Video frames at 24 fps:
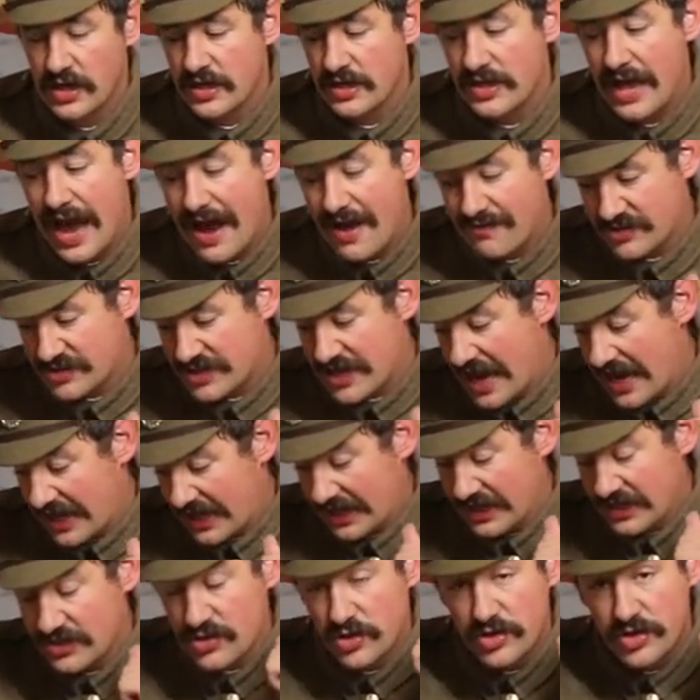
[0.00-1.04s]
The haversack
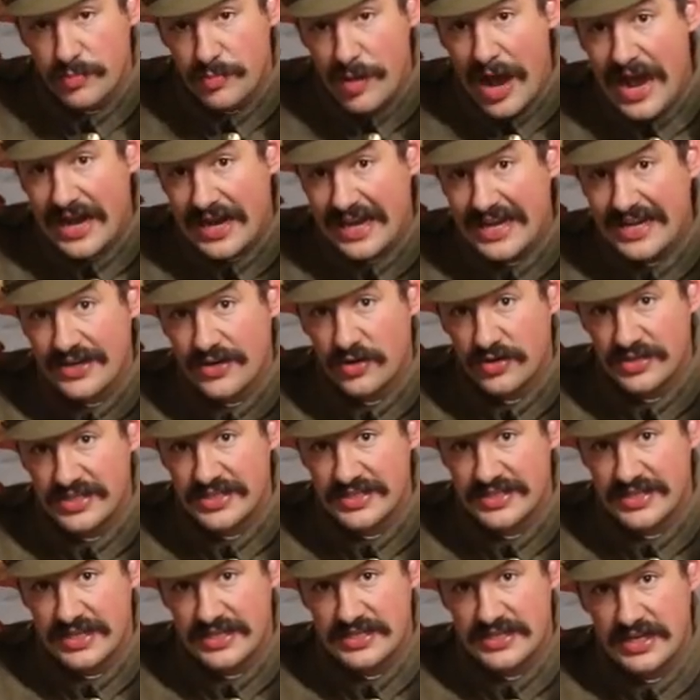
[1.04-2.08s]
is on the back in
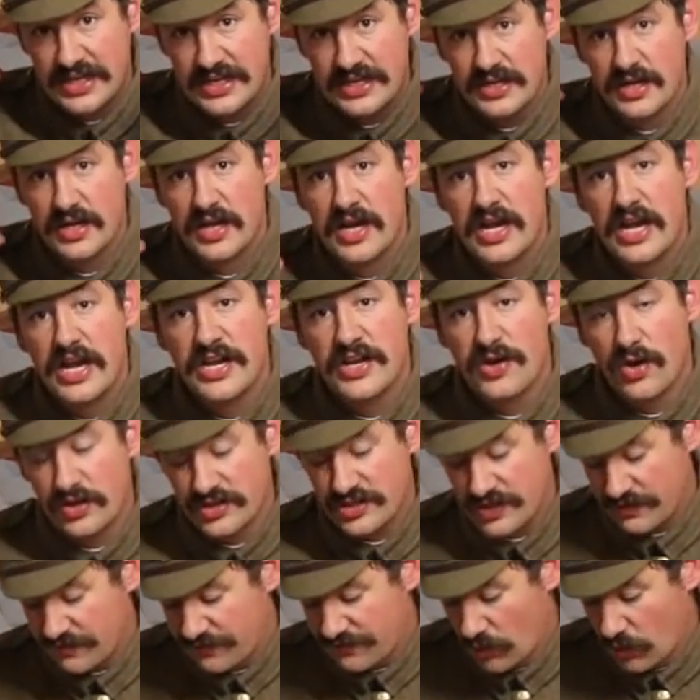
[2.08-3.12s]
1916. In
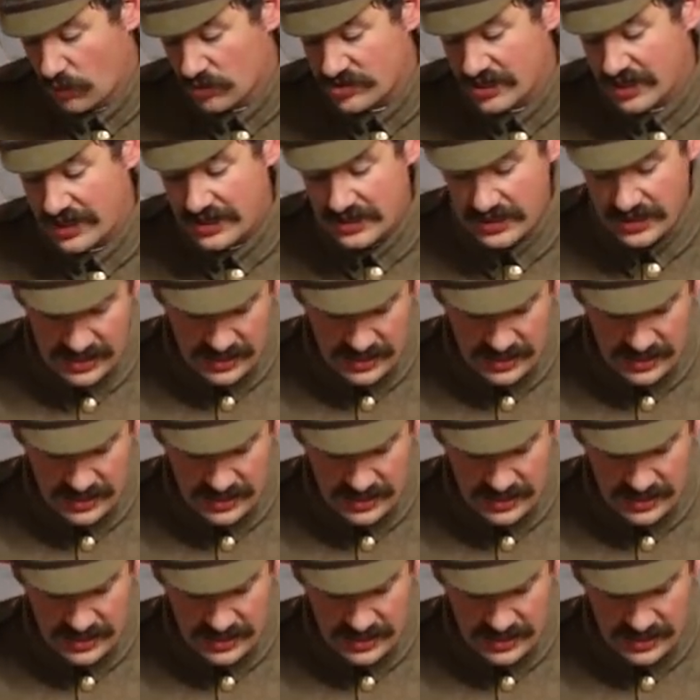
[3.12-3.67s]
1914